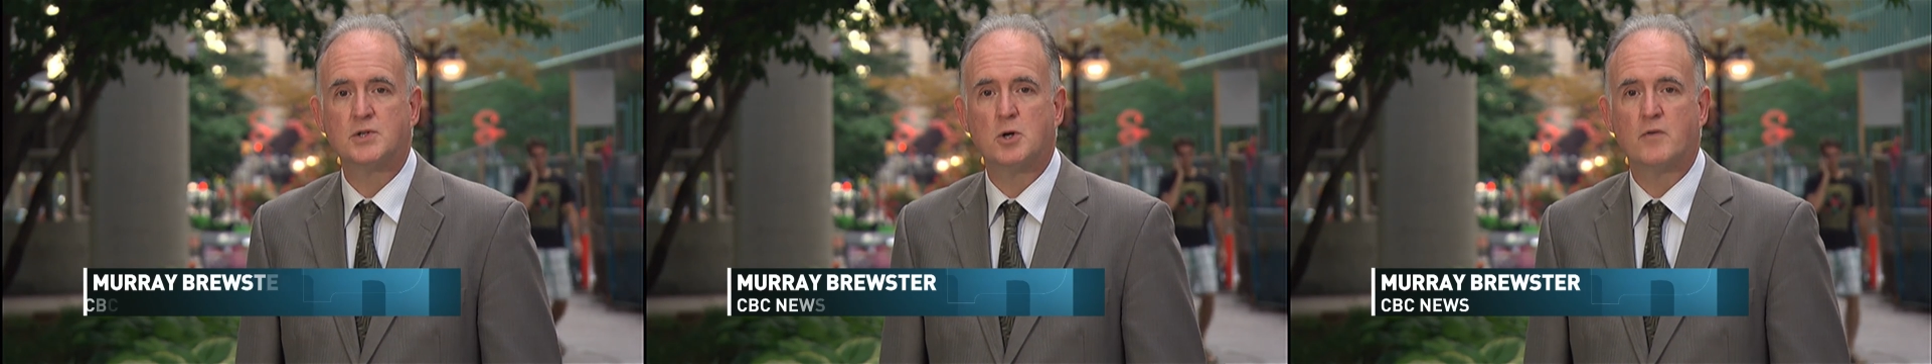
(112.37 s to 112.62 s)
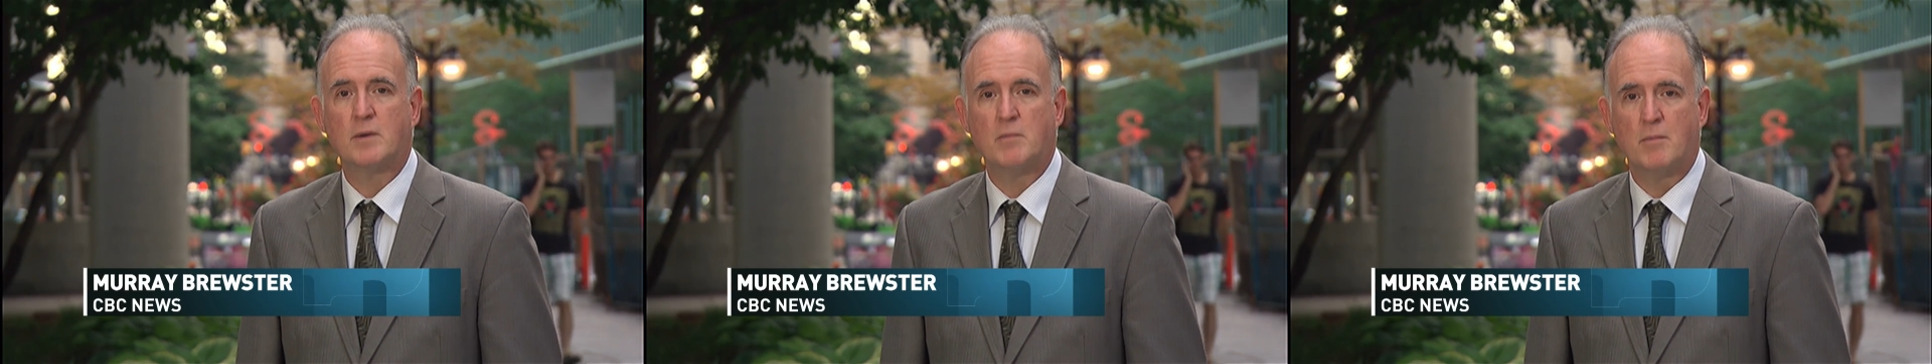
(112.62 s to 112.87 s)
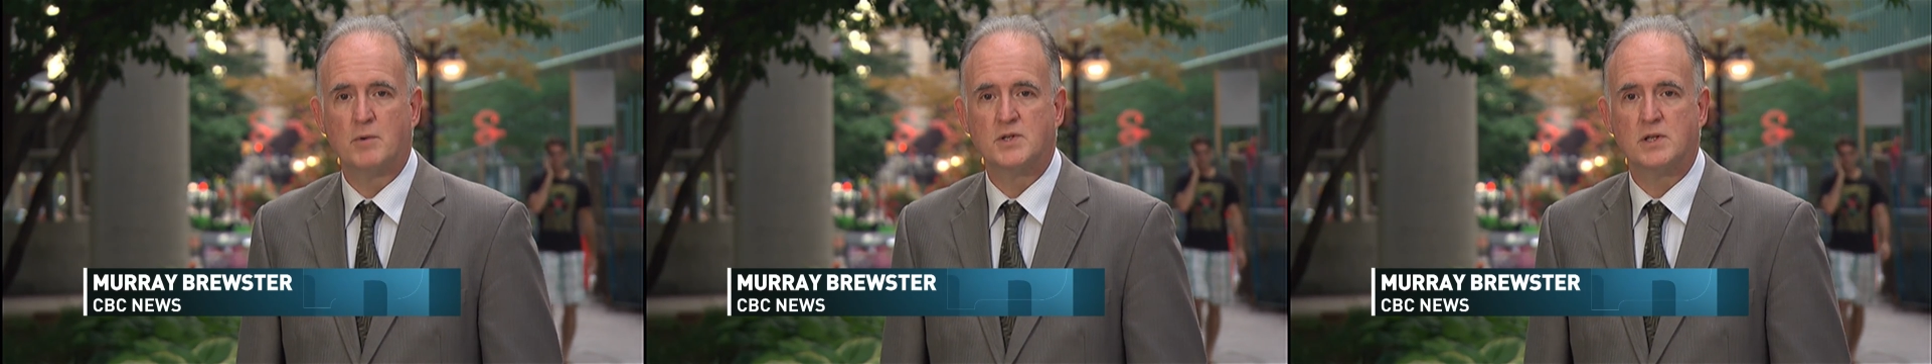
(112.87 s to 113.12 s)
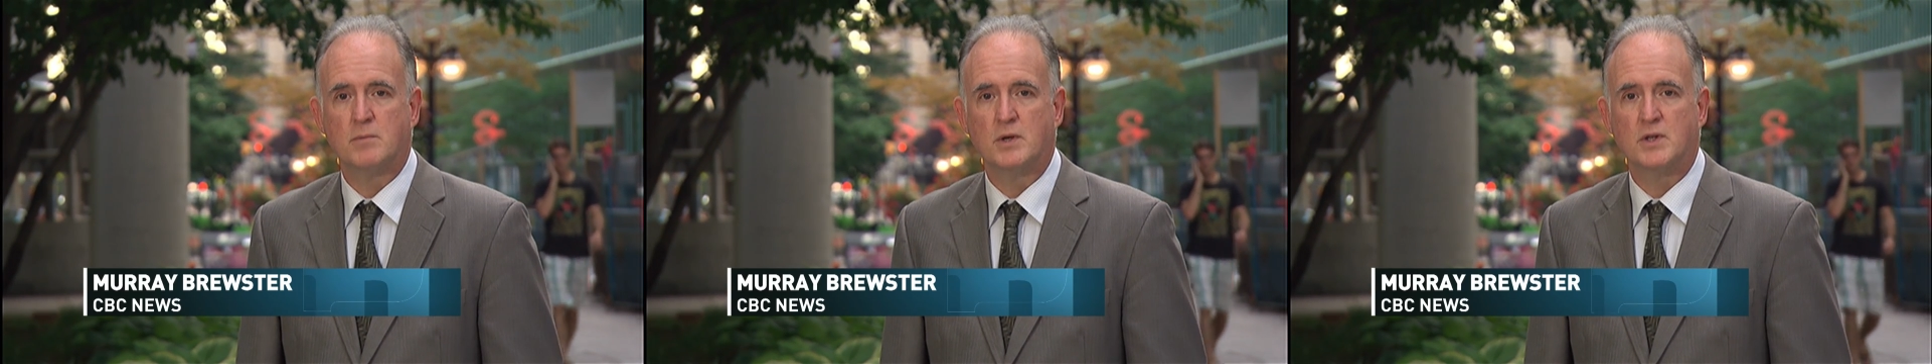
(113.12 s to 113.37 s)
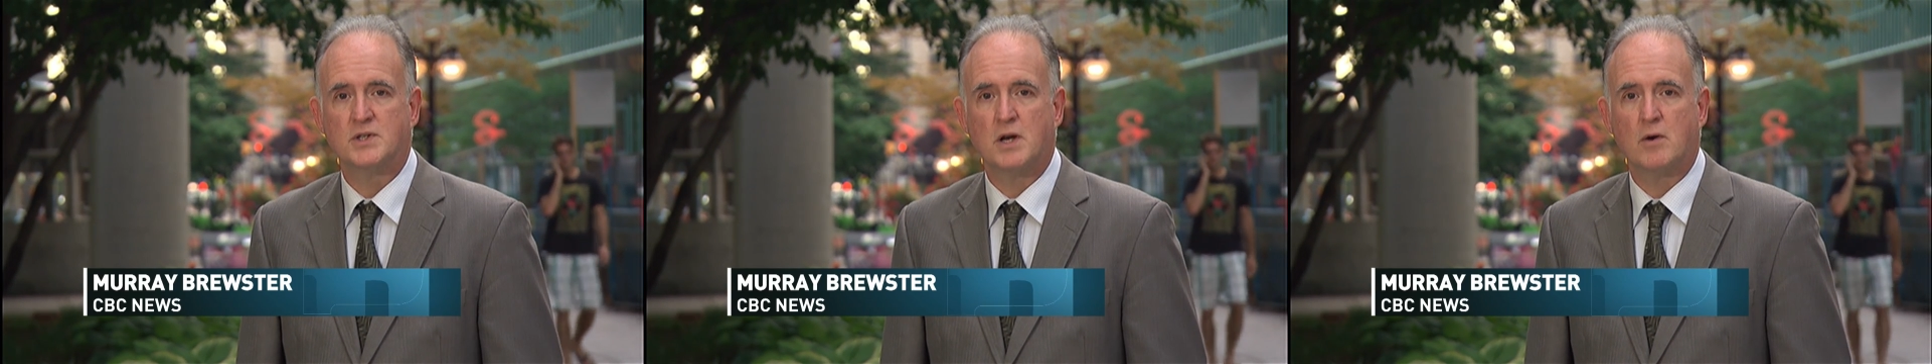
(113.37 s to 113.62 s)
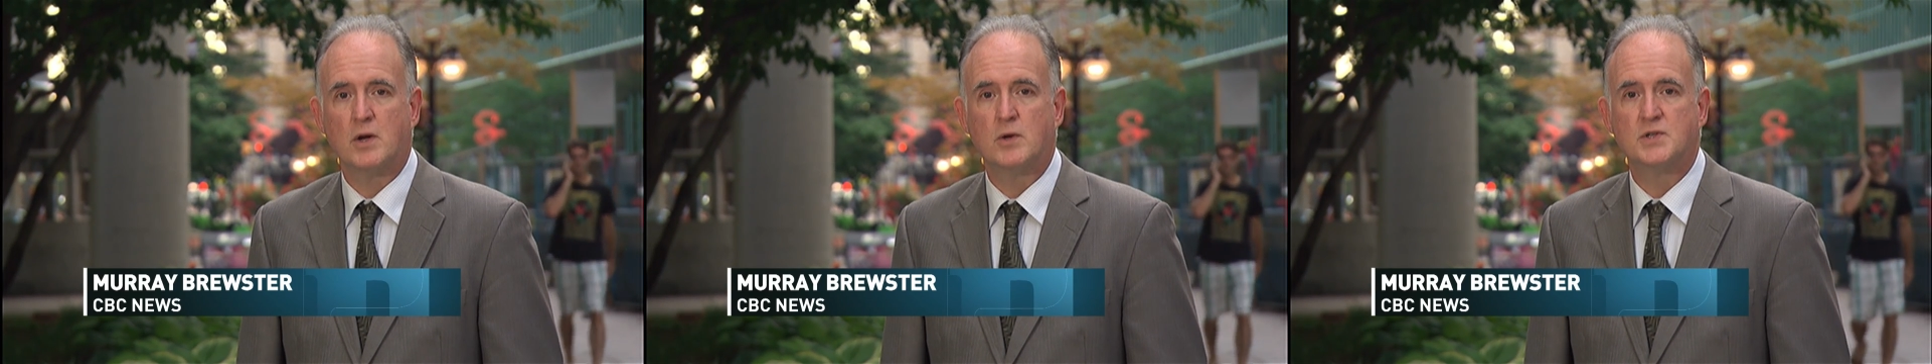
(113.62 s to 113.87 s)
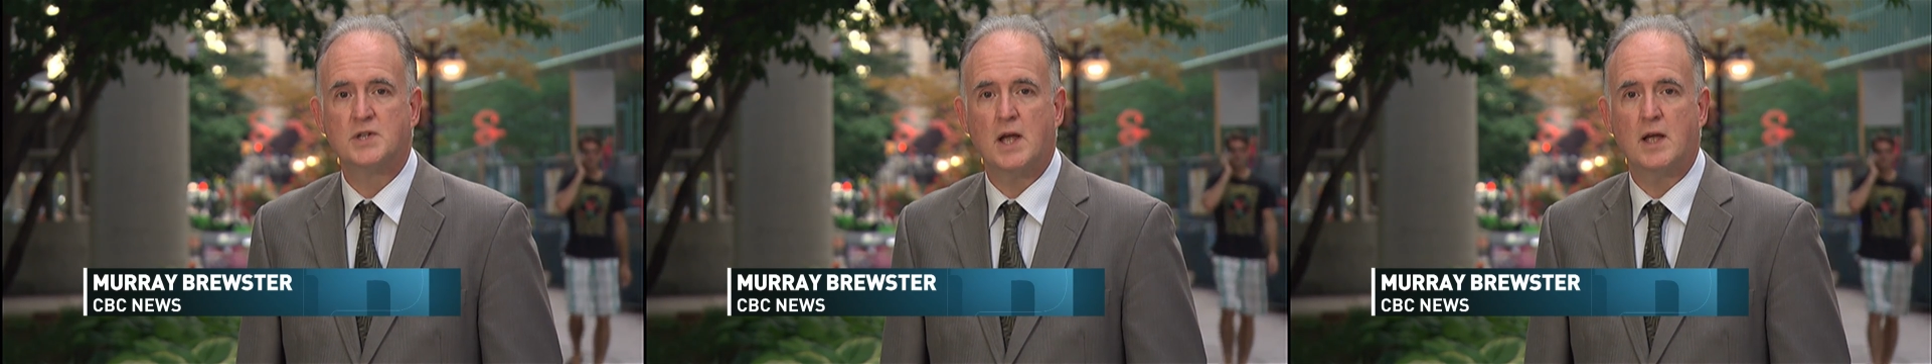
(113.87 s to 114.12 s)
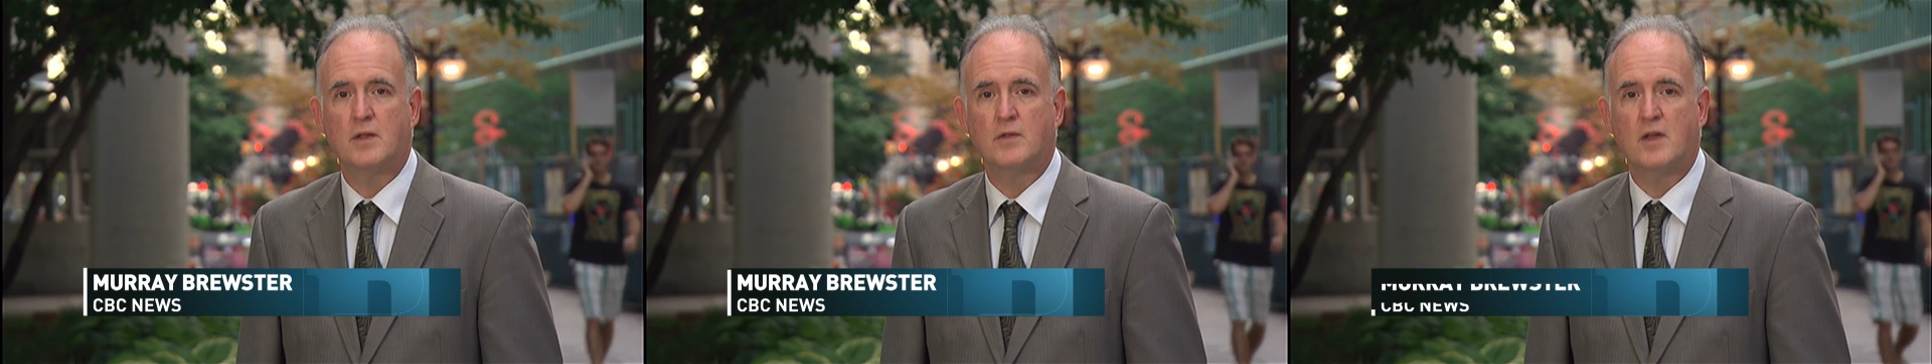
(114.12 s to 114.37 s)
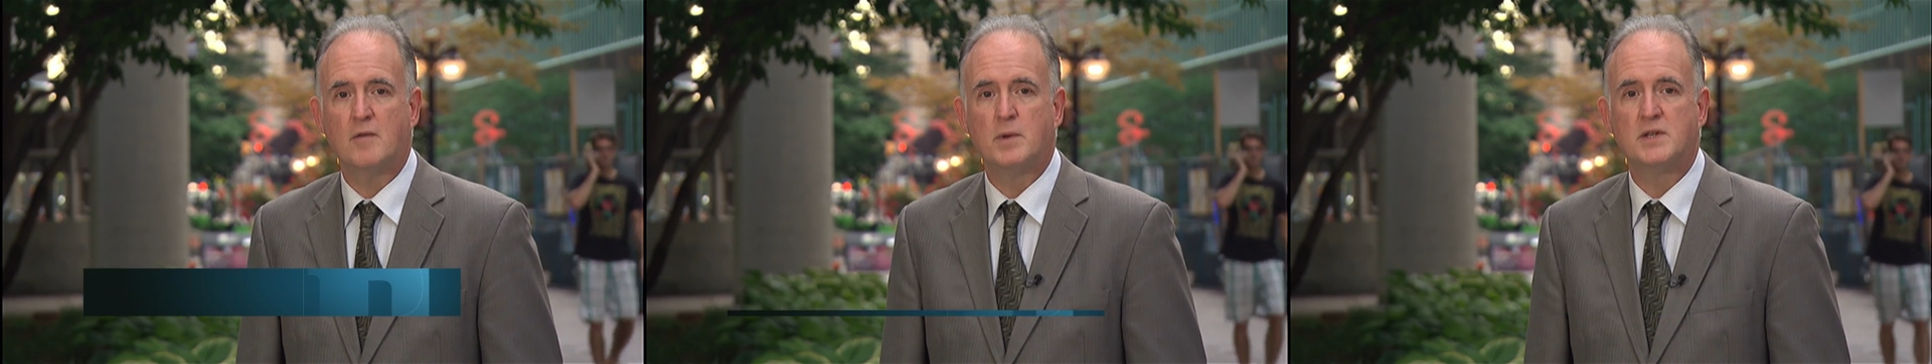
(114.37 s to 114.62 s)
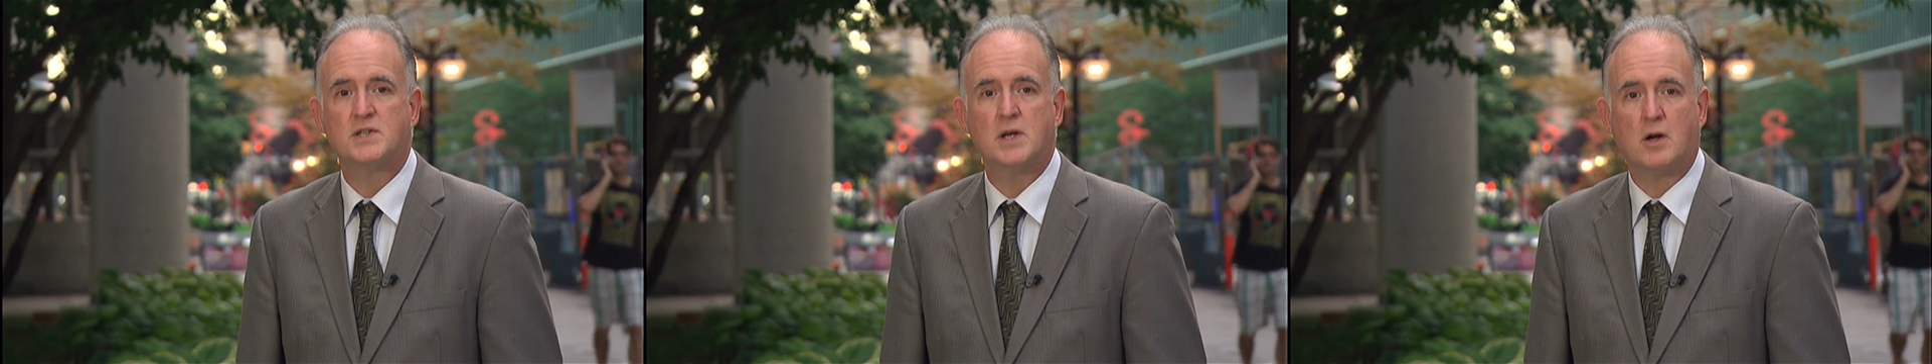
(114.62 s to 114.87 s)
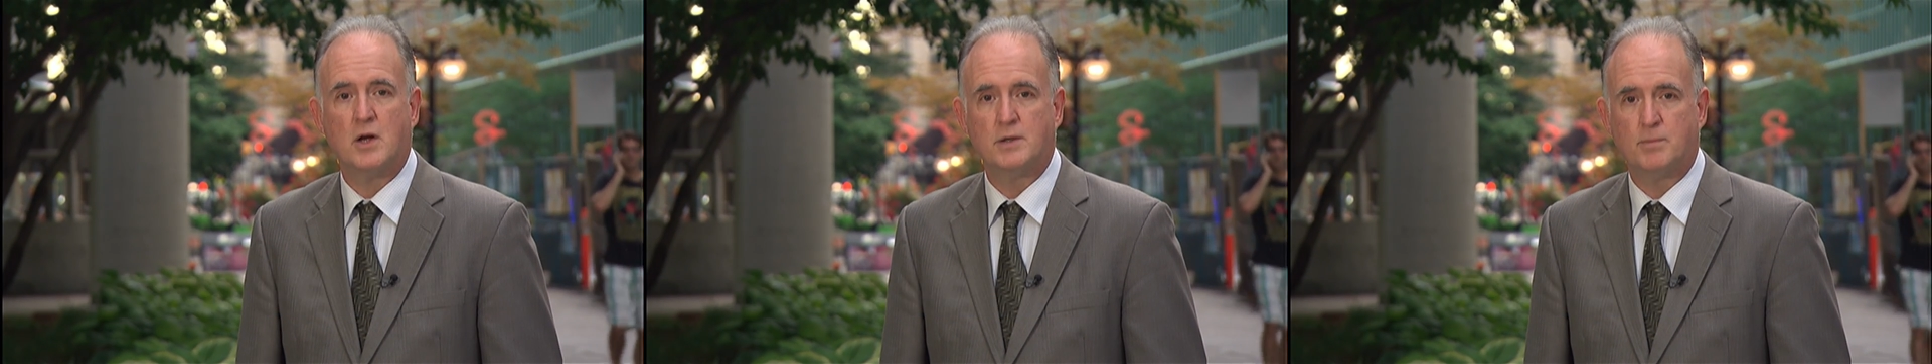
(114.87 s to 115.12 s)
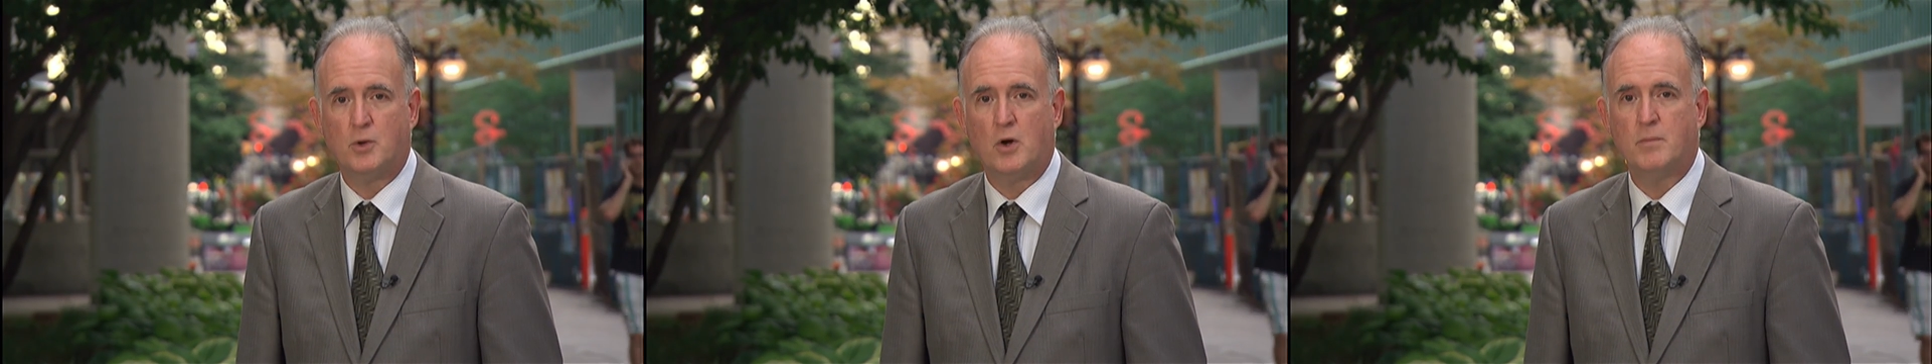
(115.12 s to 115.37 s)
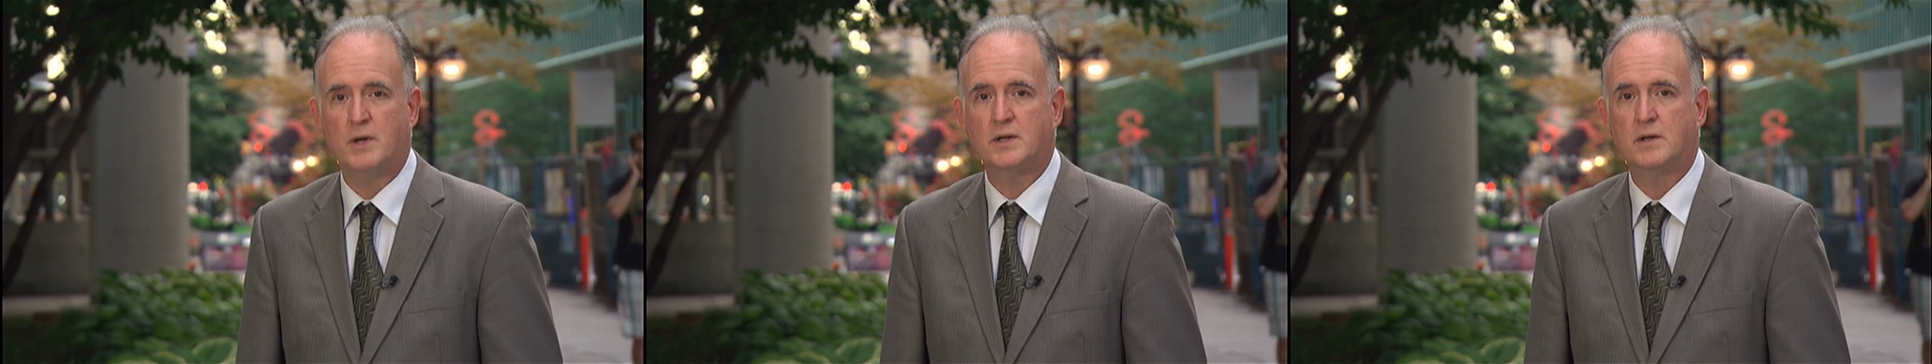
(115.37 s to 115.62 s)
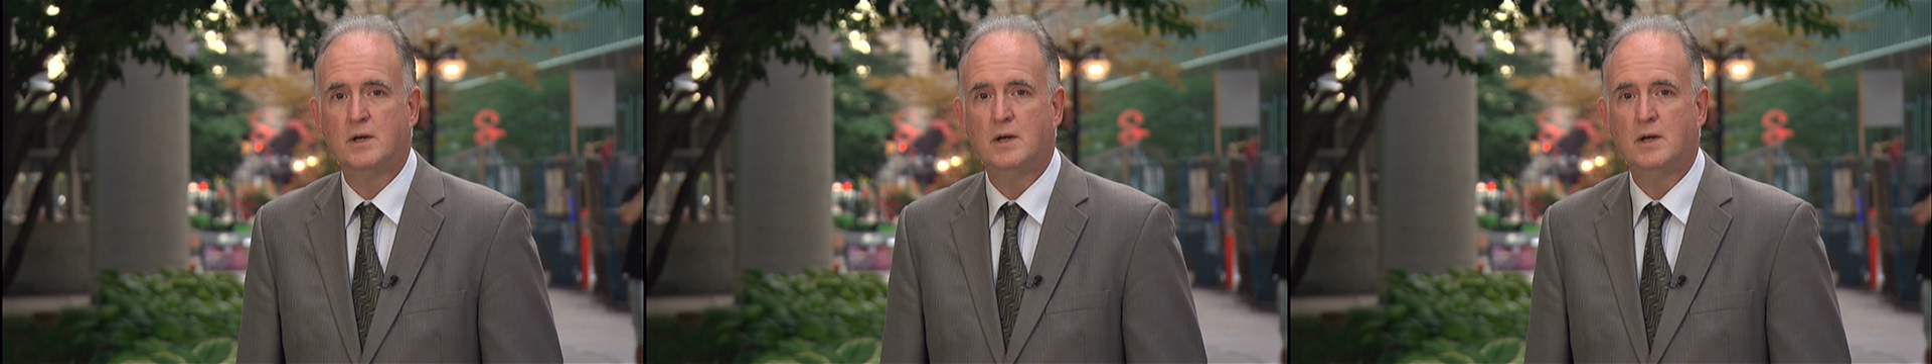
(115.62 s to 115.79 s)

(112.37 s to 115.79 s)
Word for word: serving members of the military who say they've been sick on deployment.